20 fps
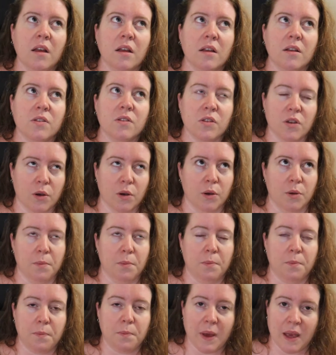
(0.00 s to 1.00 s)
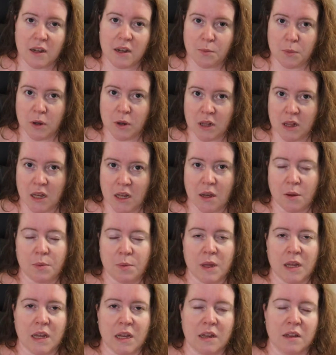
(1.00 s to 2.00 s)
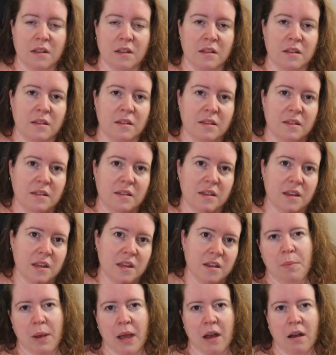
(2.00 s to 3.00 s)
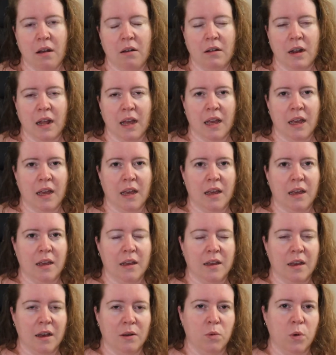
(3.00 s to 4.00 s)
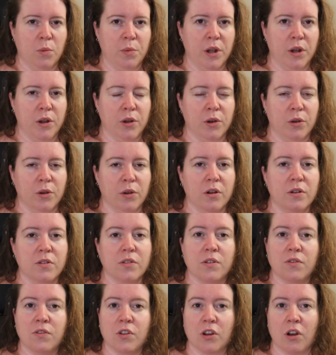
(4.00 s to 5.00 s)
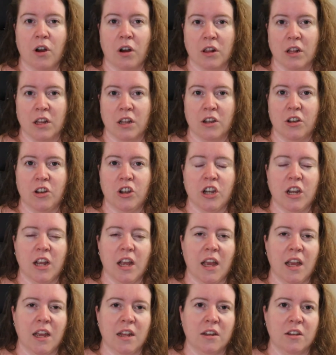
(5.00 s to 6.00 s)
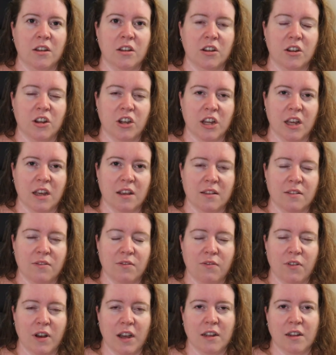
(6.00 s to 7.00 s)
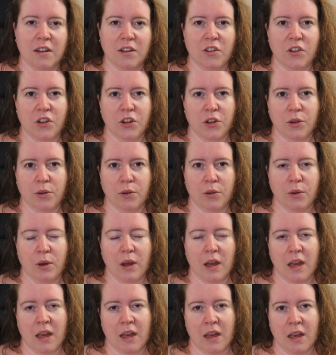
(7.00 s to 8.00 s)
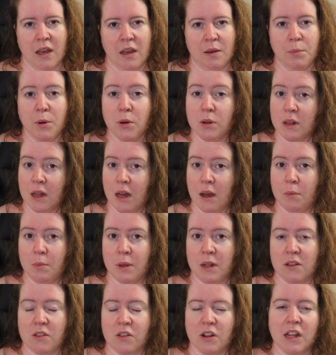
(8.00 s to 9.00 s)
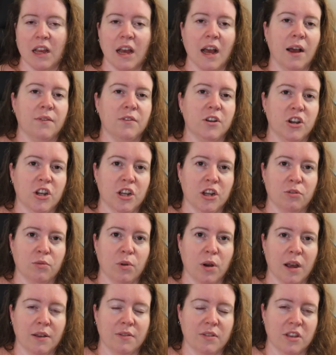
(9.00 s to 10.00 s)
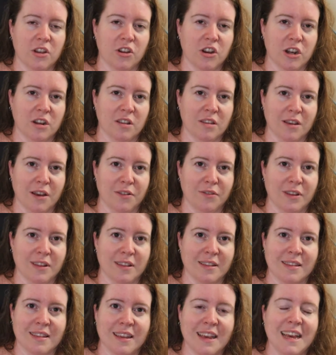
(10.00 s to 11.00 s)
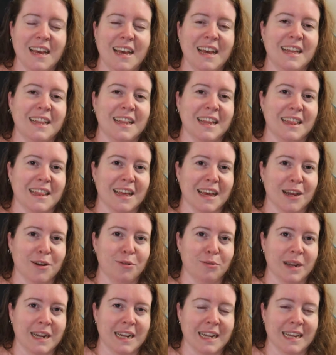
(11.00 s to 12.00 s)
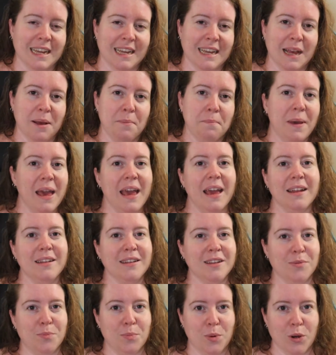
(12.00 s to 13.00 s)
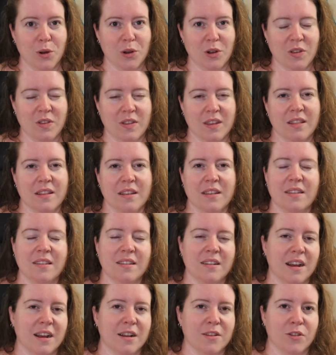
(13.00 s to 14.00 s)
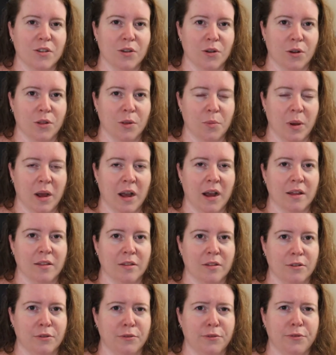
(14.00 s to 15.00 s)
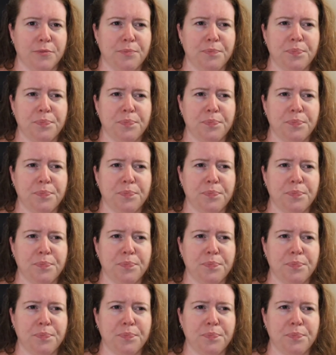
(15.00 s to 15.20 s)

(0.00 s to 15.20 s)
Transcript: So, Banned Book Club is about a young woman who goes off to college and she is invited to a book club, and it's only after she arrives that she discovers that they are reading banned books, and this starts her on the path of